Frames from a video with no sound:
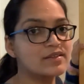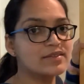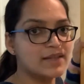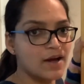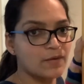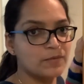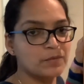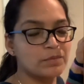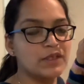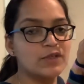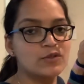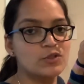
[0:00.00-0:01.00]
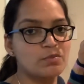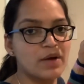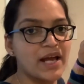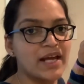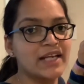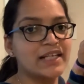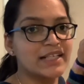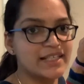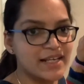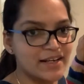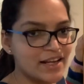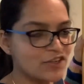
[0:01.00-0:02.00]
sound produced by T and
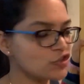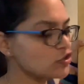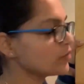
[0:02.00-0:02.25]
H.